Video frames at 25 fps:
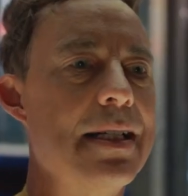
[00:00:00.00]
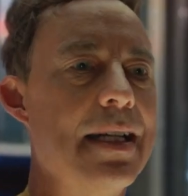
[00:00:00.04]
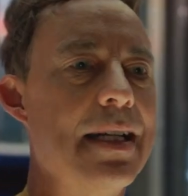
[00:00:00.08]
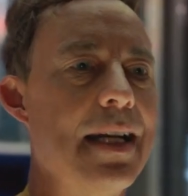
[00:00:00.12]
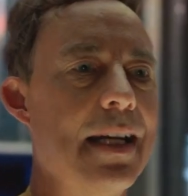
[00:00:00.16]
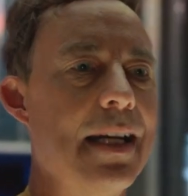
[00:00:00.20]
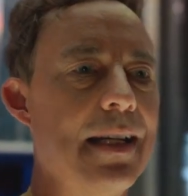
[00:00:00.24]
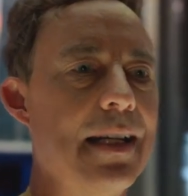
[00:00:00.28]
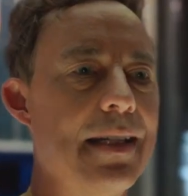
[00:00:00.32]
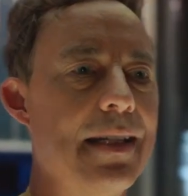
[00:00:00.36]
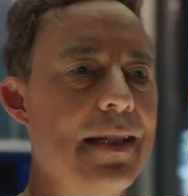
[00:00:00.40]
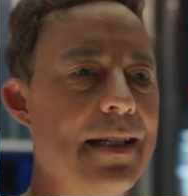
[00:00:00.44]

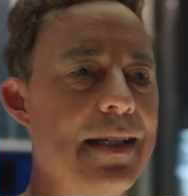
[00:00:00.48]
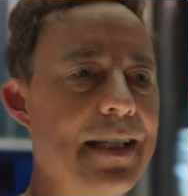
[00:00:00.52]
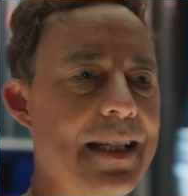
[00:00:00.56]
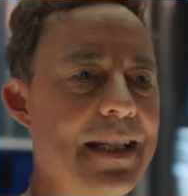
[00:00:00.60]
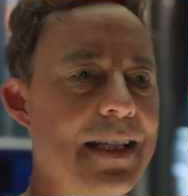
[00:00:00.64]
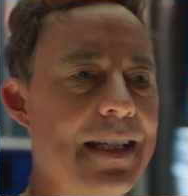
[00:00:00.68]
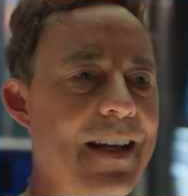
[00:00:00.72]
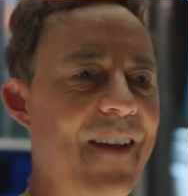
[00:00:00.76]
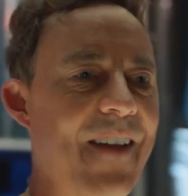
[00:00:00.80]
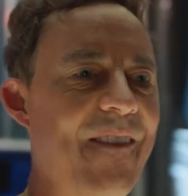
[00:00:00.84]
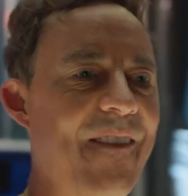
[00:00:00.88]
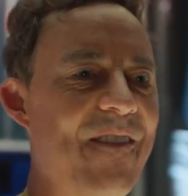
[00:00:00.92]
And so
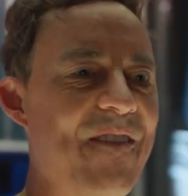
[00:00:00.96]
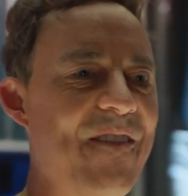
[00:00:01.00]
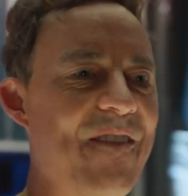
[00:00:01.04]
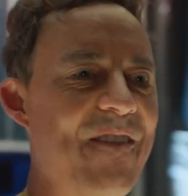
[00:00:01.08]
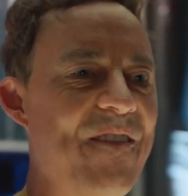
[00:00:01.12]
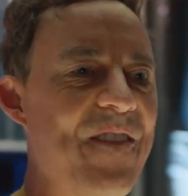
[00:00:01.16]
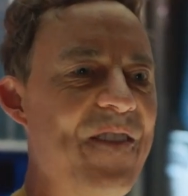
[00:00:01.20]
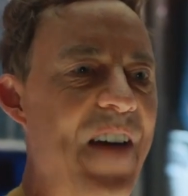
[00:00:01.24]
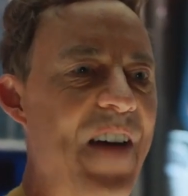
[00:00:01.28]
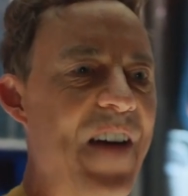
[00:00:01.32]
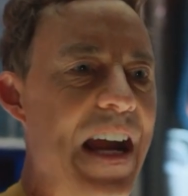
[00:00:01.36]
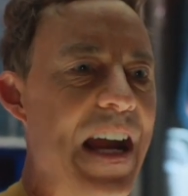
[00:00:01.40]
it does
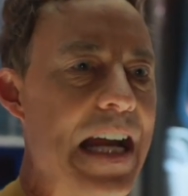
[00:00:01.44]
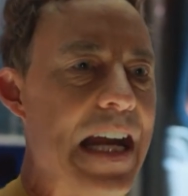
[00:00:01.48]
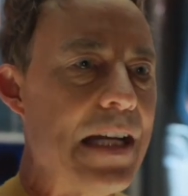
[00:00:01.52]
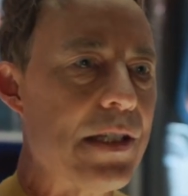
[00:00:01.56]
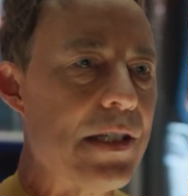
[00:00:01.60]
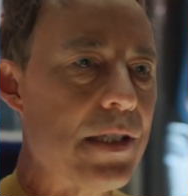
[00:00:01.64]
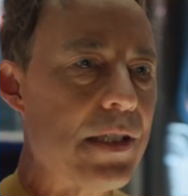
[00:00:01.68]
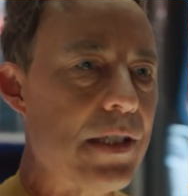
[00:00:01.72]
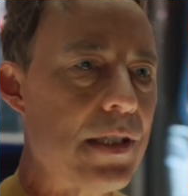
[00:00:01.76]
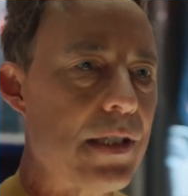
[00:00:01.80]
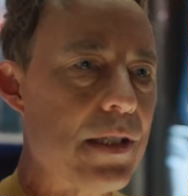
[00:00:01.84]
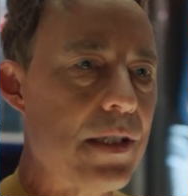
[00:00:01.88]
make it look
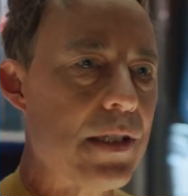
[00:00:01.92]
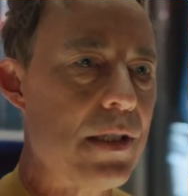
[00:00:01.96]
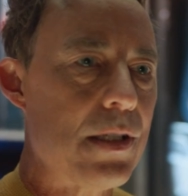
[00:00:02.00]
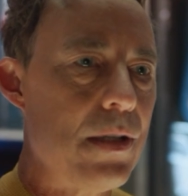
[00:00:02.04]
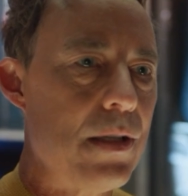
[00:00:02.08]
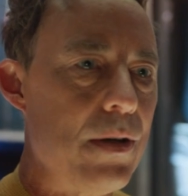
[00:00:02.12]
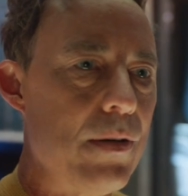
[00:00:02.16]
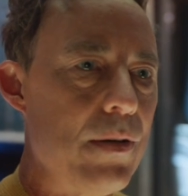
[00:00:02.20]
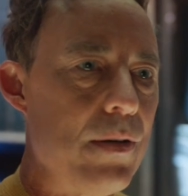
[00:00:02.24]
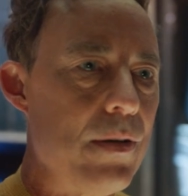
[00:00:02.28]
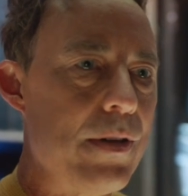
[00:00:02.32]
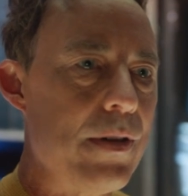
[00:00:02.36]
like a
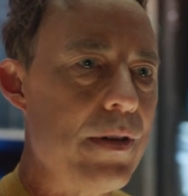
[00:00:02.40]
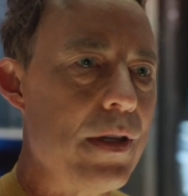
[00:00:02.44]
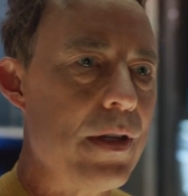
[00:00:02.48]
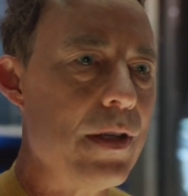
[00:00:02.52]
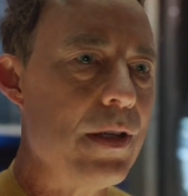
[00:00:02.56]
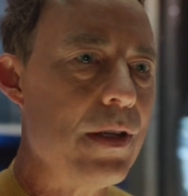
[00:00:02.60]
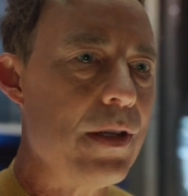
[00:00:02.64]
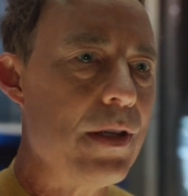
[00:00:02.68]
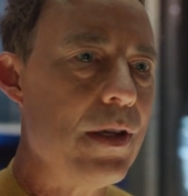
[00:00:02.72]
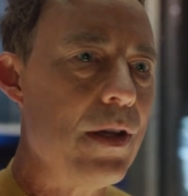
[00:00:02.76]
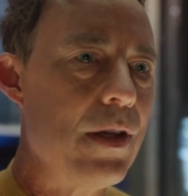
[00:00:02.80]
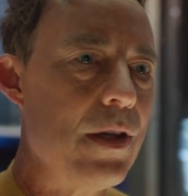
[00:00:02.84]
really
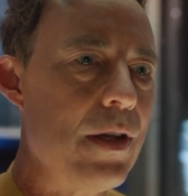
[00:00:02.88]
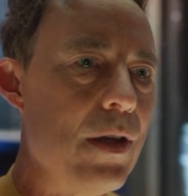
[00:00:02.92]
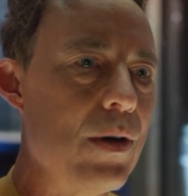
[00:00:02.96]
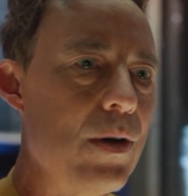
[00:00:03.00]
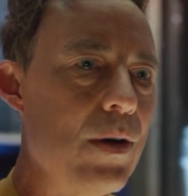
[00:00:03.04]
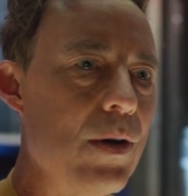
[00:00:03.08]
petty ass,